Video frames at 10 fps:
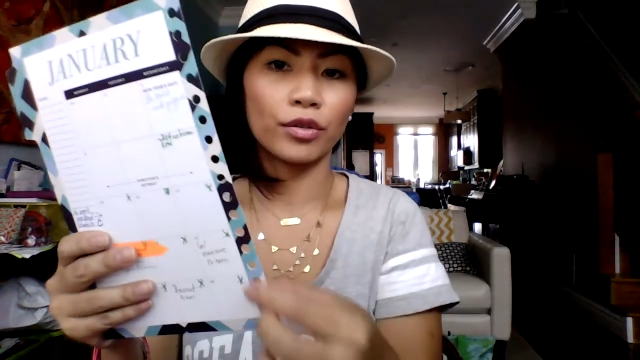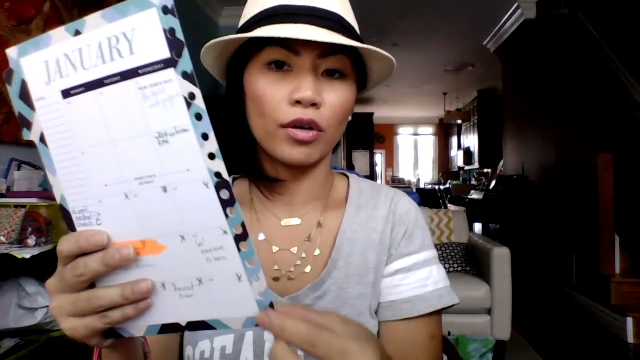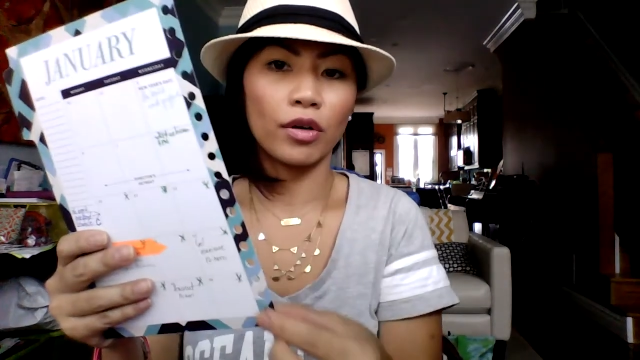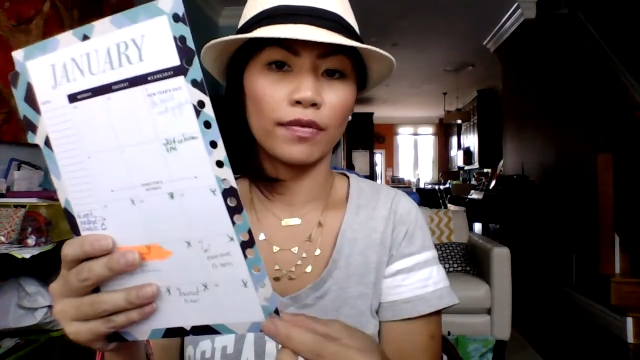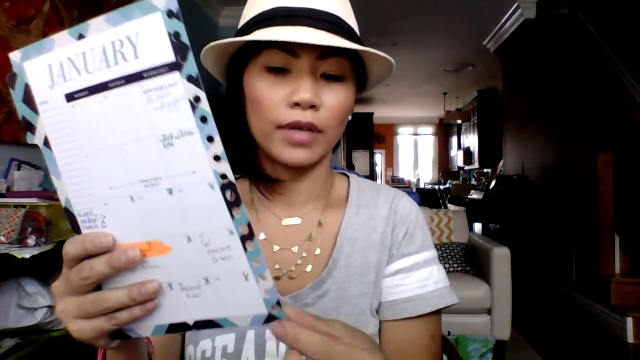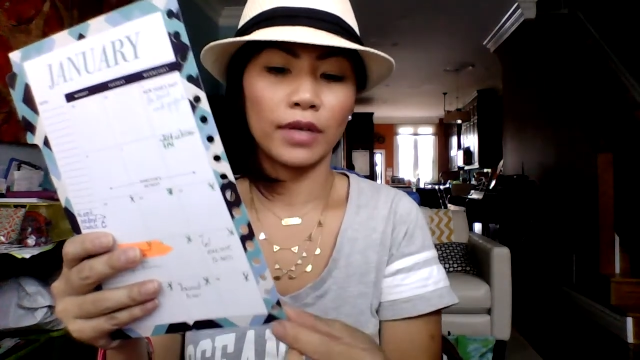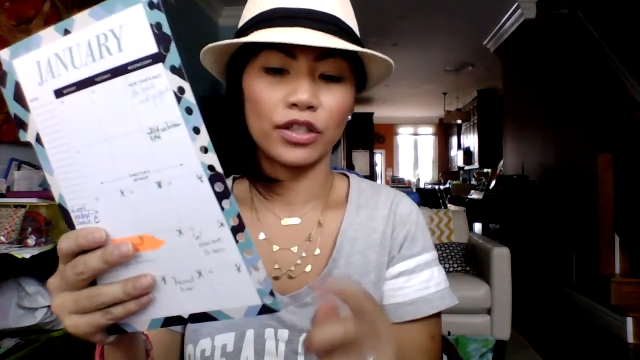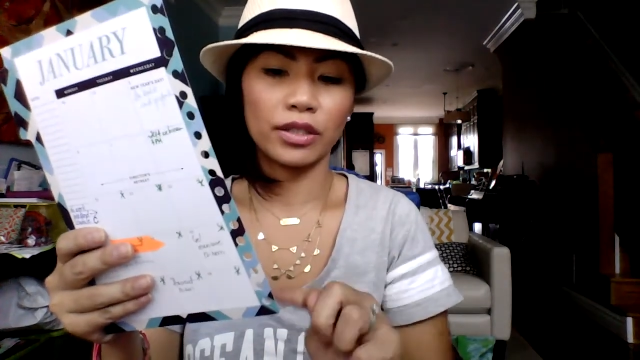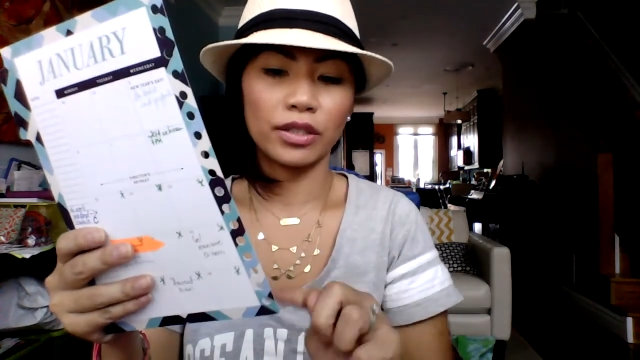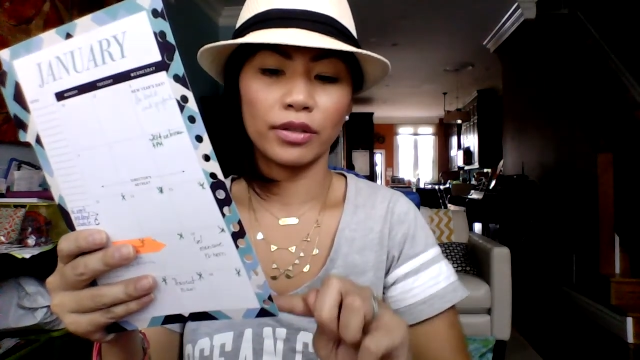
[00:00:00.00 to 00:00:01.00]
off. I
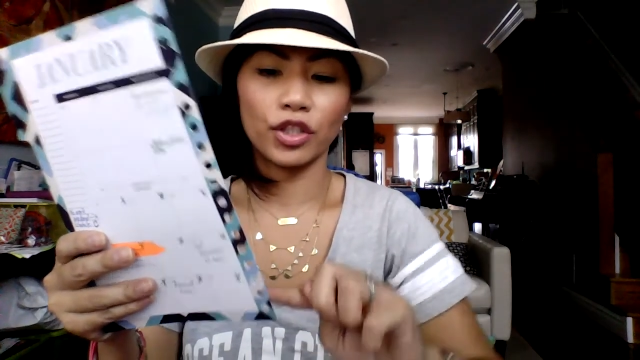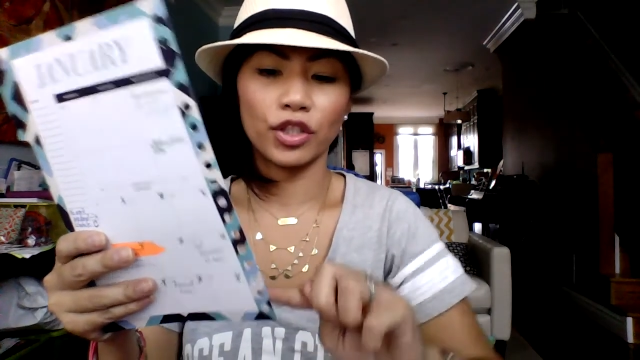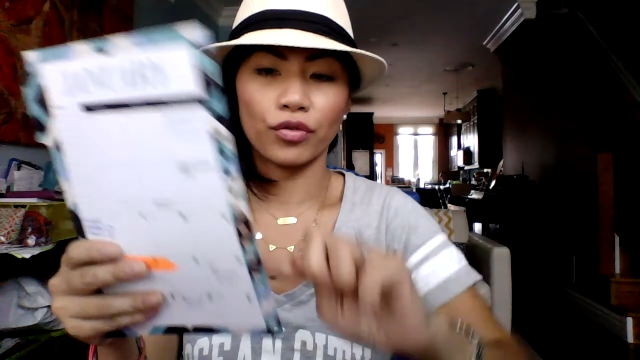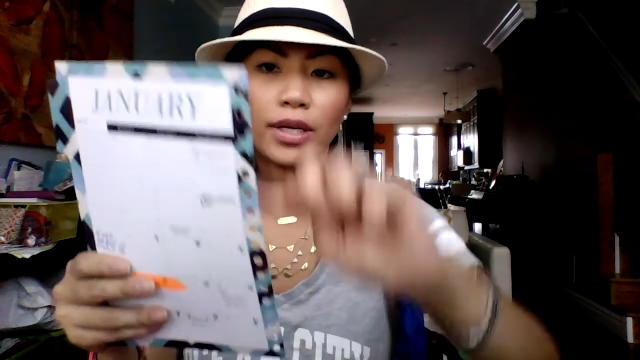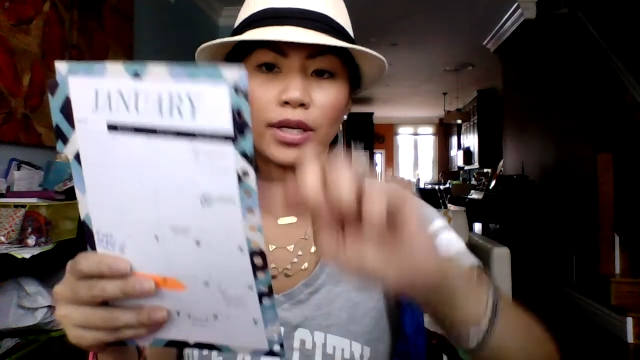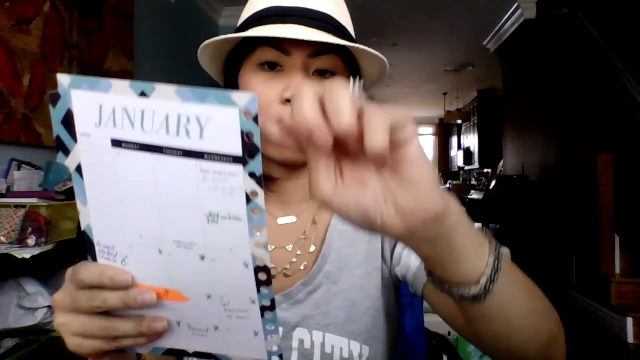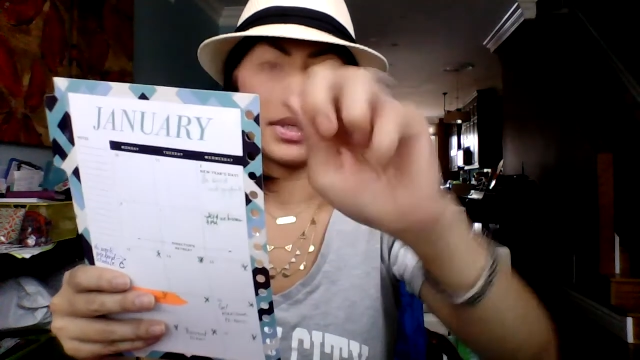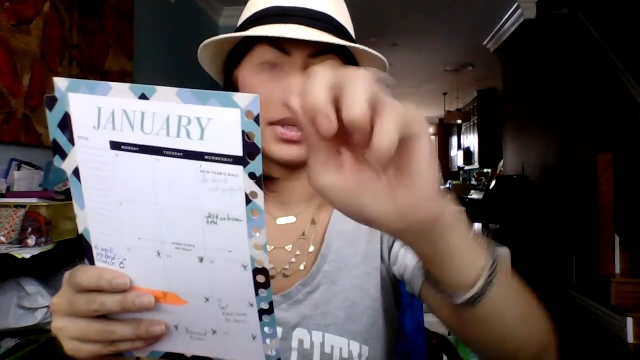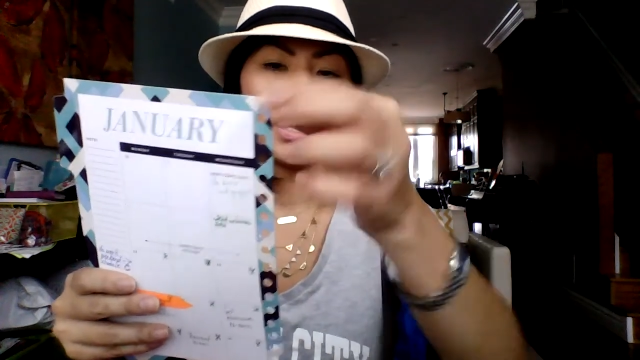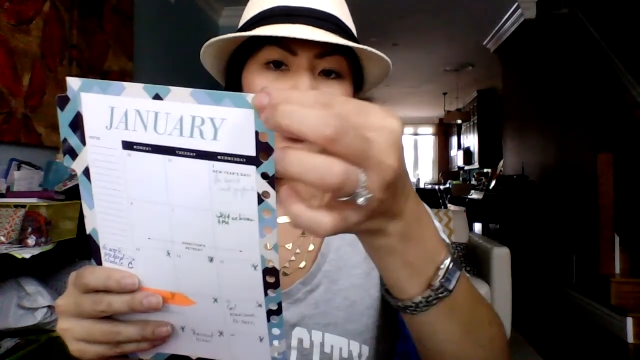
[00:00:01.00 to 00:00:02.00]
just literally straight up,
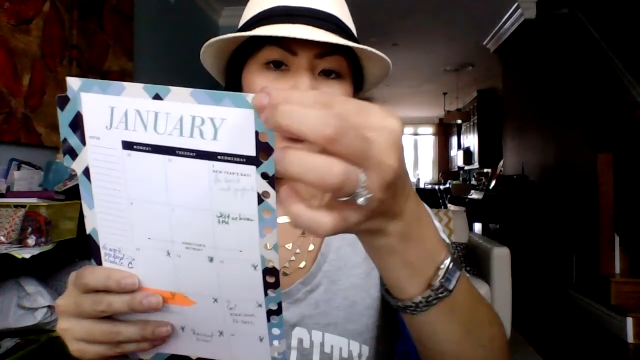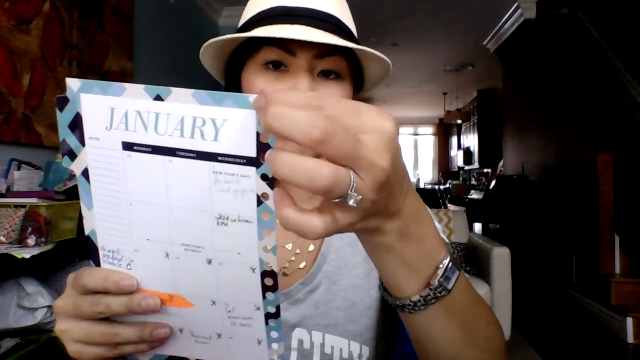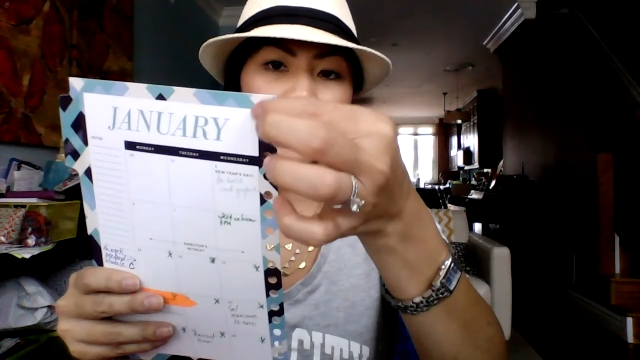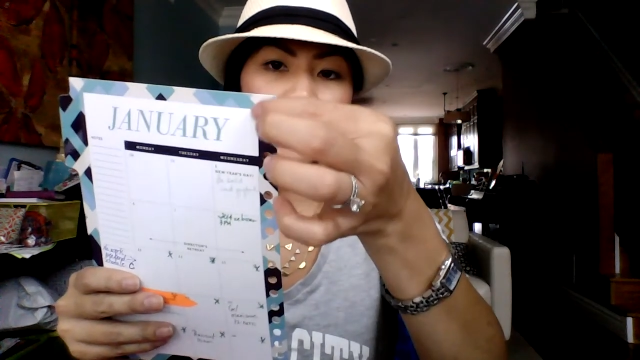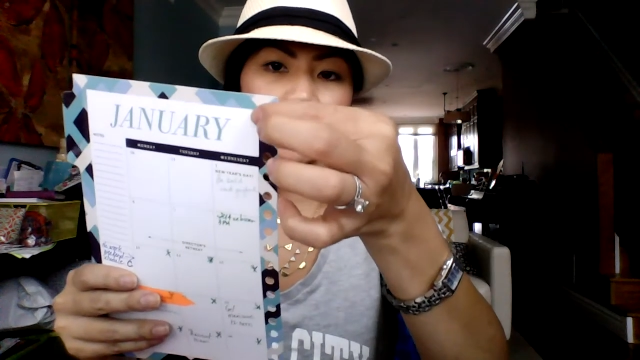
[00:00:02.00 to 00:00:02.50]
as